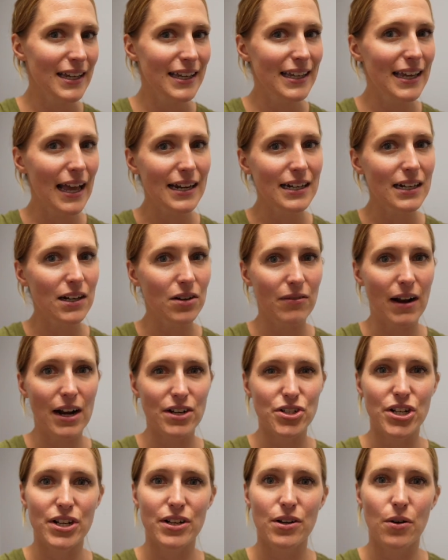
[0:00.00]
get an
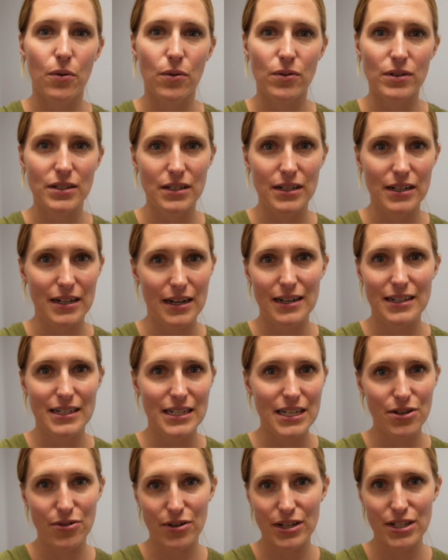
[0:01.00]
erection, or
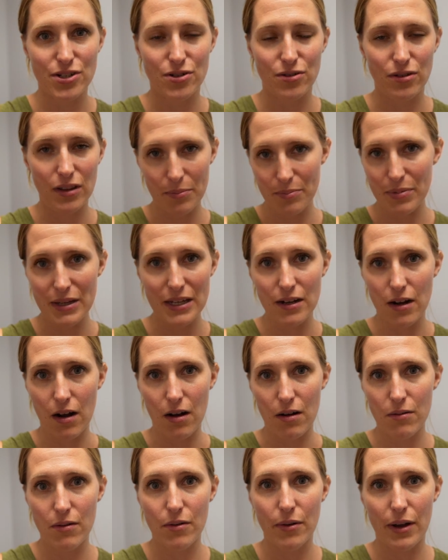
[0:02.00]
decrease your
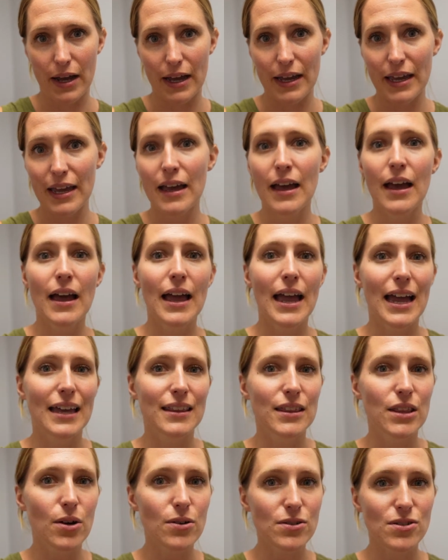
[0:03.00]
libido, okay?
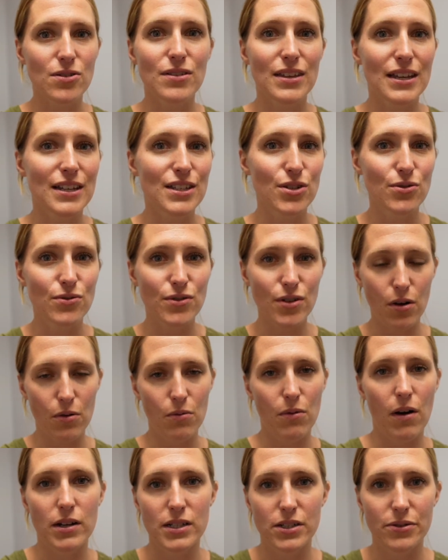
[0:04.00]
And those are things you don't
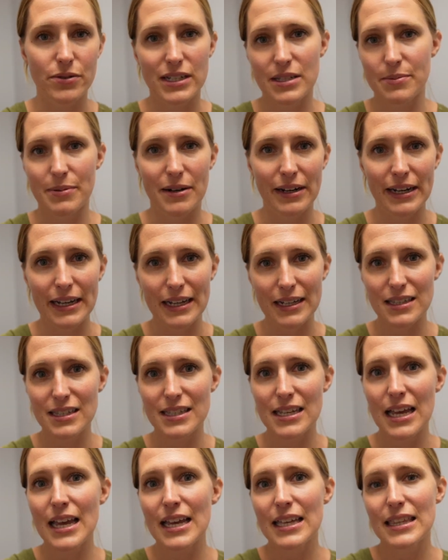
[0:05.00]
want to experience.
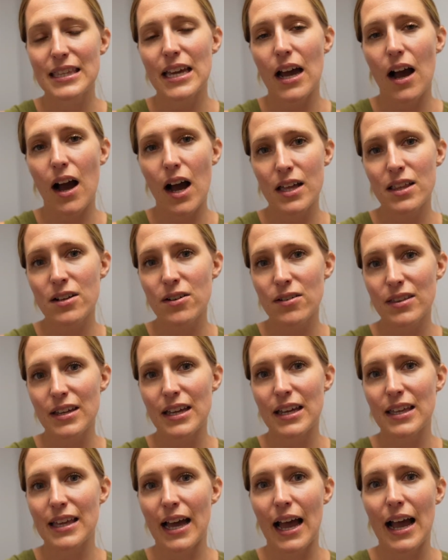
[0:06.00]
The other
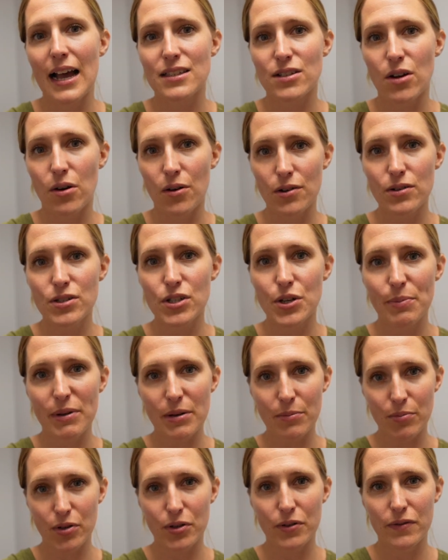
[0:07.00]
thing that has also been
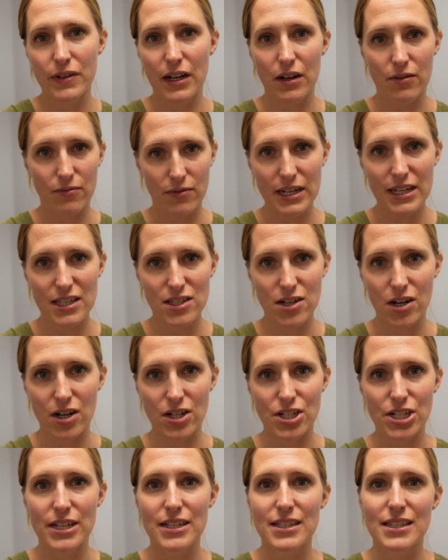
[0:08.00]
proven in
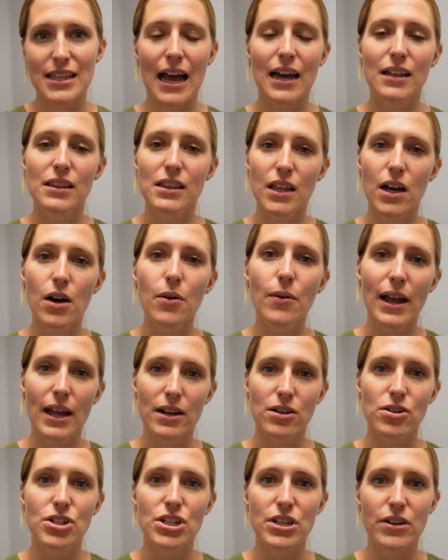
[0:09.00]
research is that low
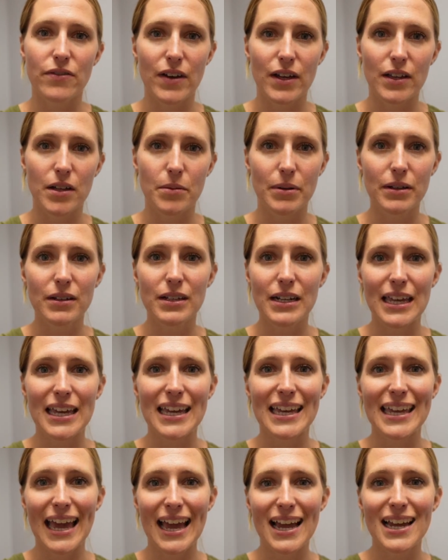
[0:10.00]
energy availability
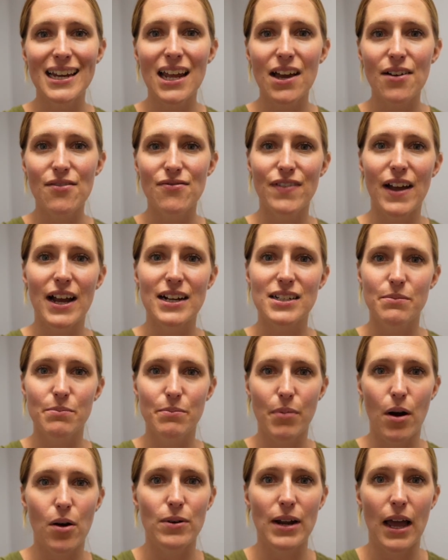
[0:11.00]
can affect
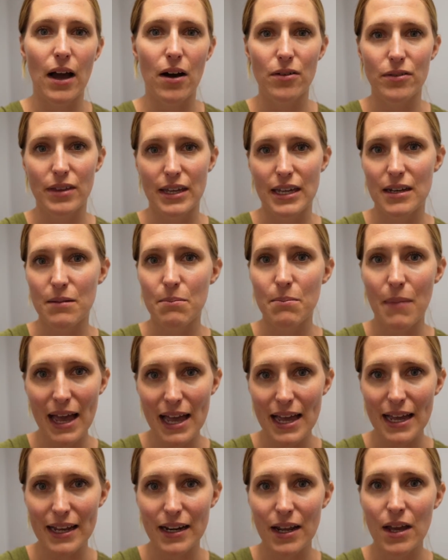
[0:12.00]
bone health in
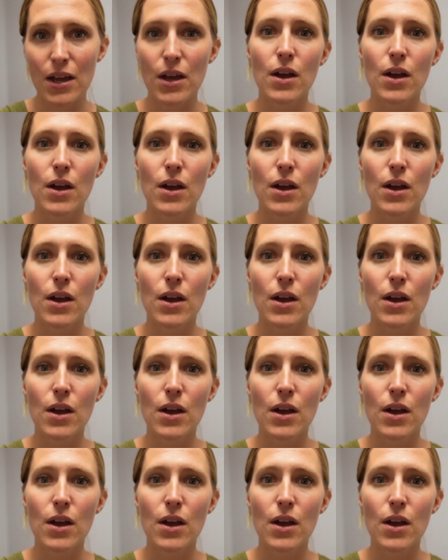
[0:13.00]
men.